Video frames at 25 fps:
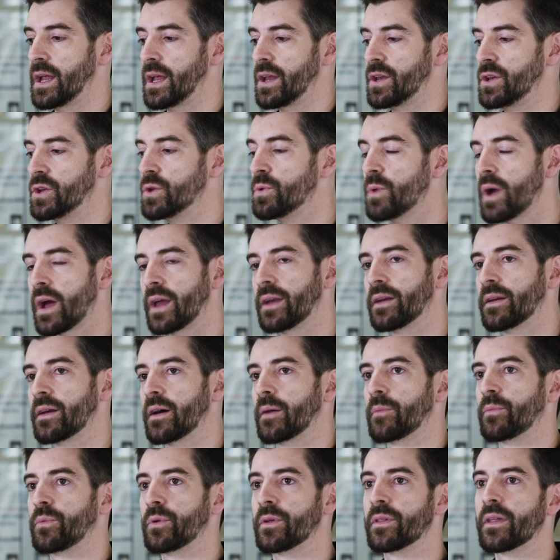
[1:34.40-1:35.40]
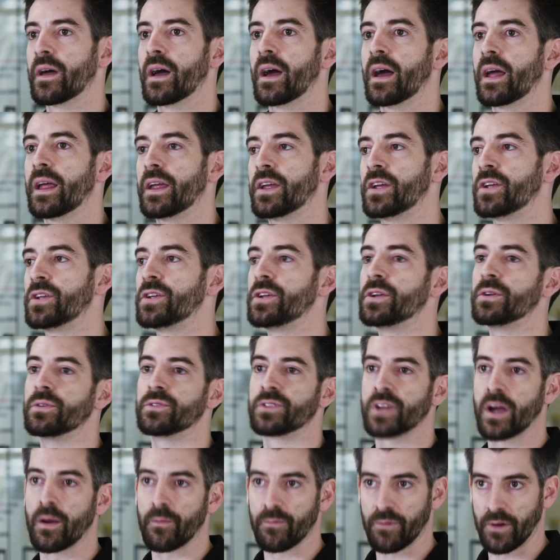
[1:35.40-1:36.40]
You end up with a
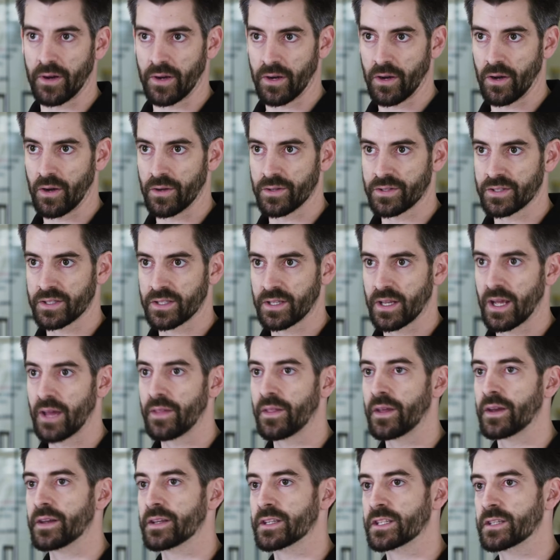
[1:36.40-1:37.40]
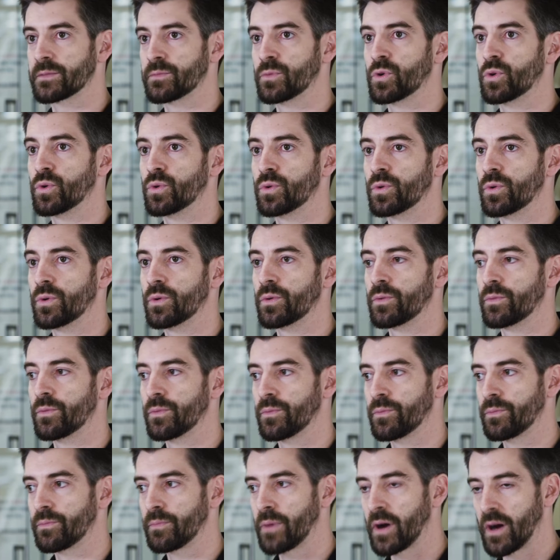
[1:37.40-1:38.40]
huge upfront cost and then a small
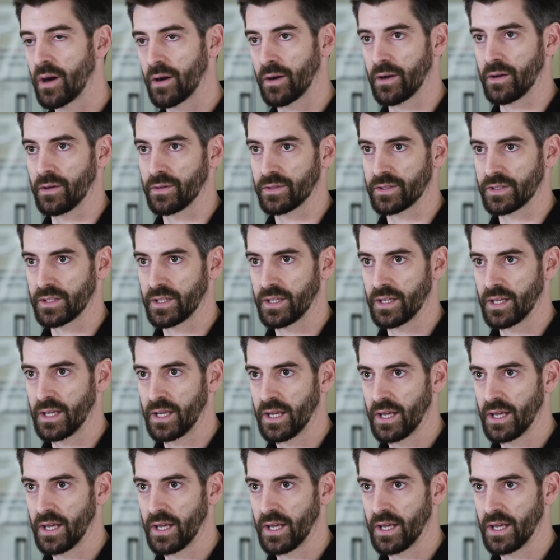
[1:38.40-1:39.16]
part cost.